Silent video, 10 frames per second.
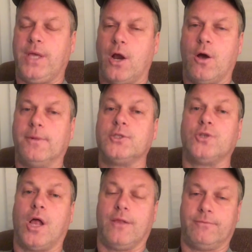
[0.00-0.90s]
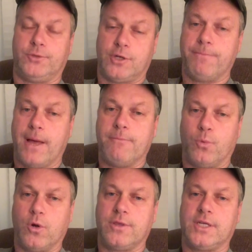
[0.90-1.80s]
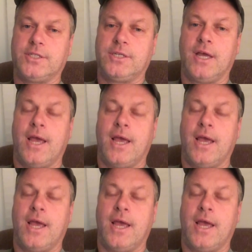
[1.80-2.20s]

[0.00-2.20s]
almost all of them jump on board this.